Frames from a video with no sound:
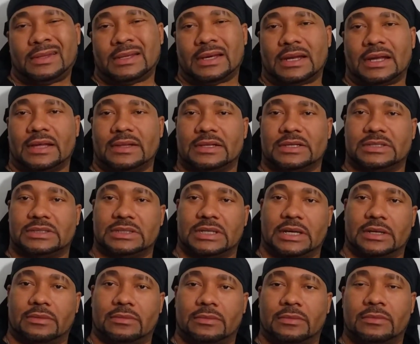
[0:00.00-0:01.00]
That other
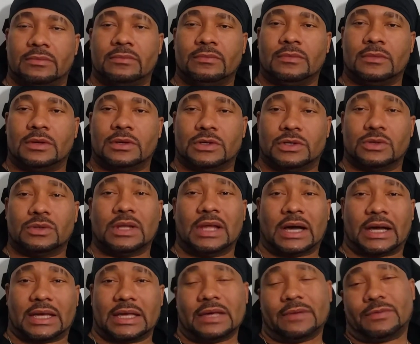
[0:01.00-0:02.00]
shit, you
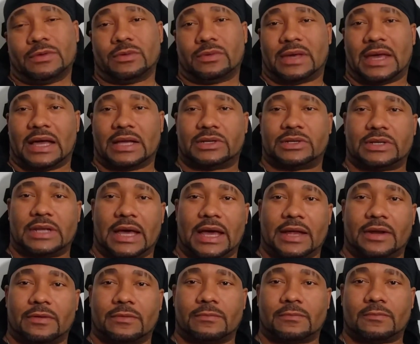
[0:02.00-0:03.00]
lucky if you catch that.